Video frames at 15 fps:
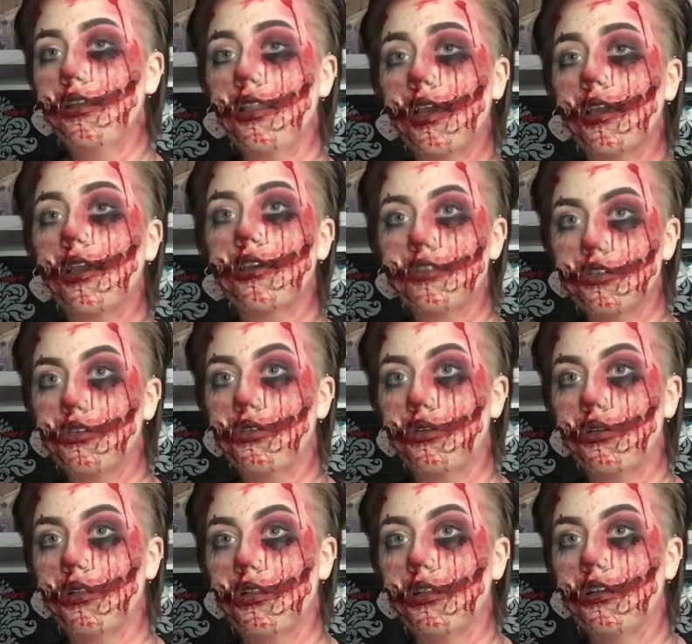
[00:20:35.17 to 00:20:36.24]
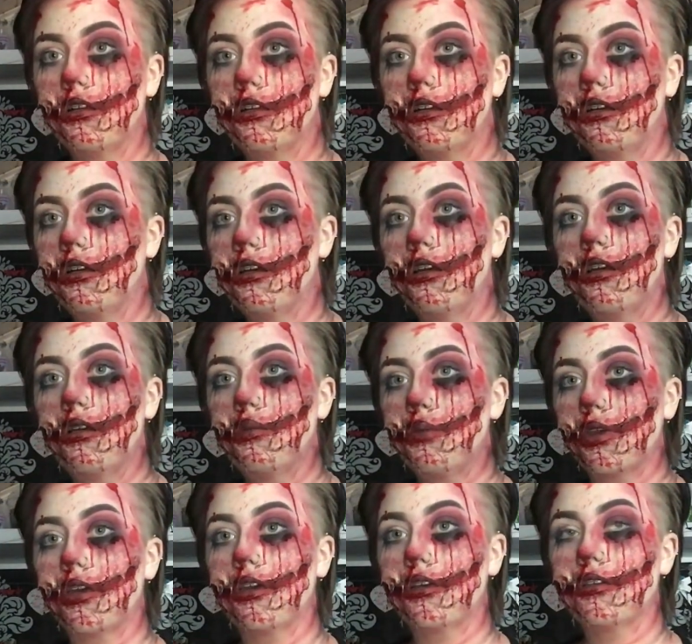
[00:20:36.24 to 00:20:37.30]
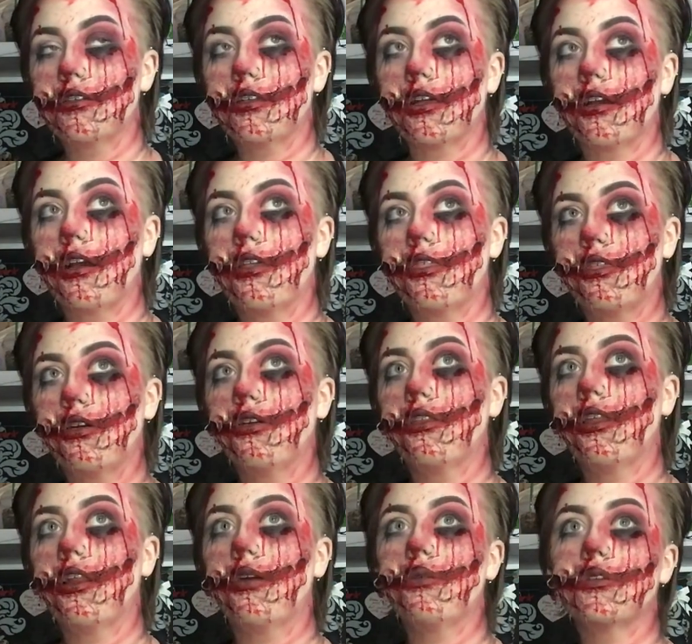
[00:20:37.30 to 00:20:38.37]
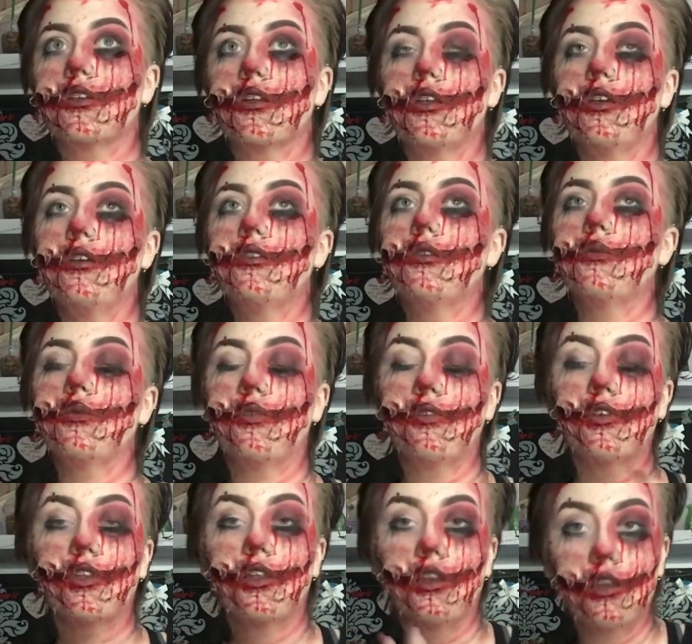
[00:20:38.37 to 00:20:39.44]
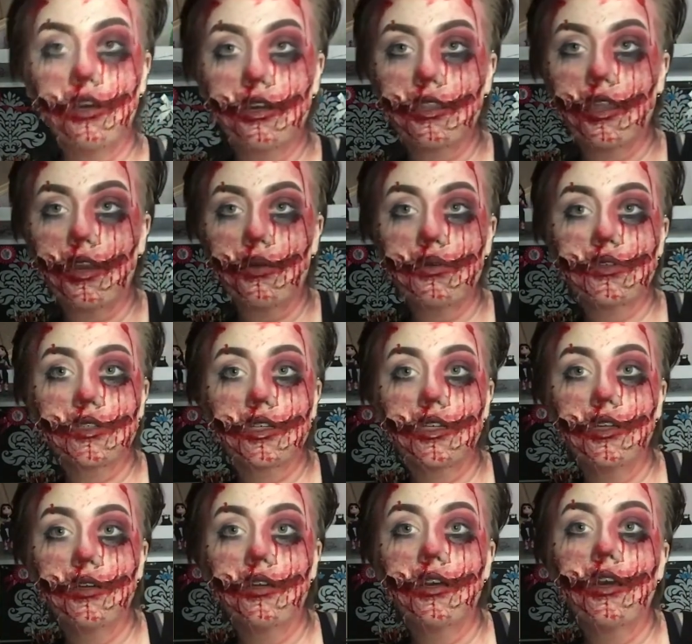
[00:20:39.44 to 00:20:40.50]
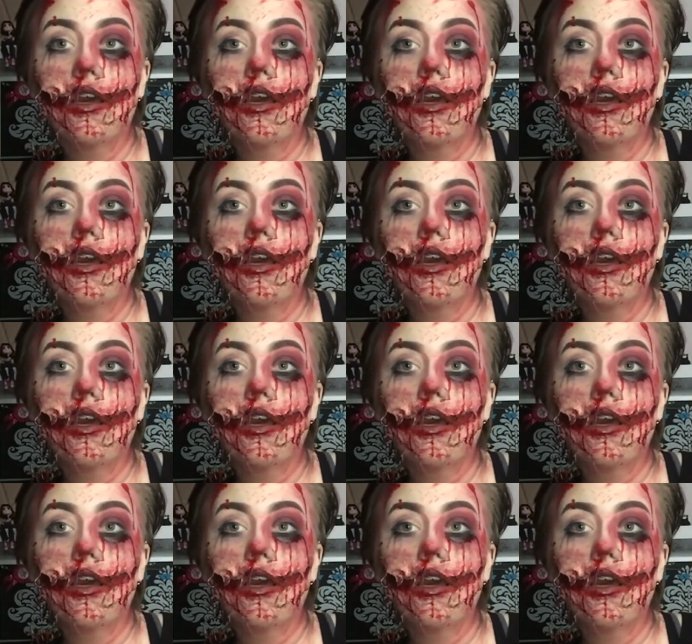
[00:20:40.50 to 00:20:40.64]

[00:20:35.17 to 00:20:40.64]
like at all, because like I thought that I was gonna use them for the look that I was gonna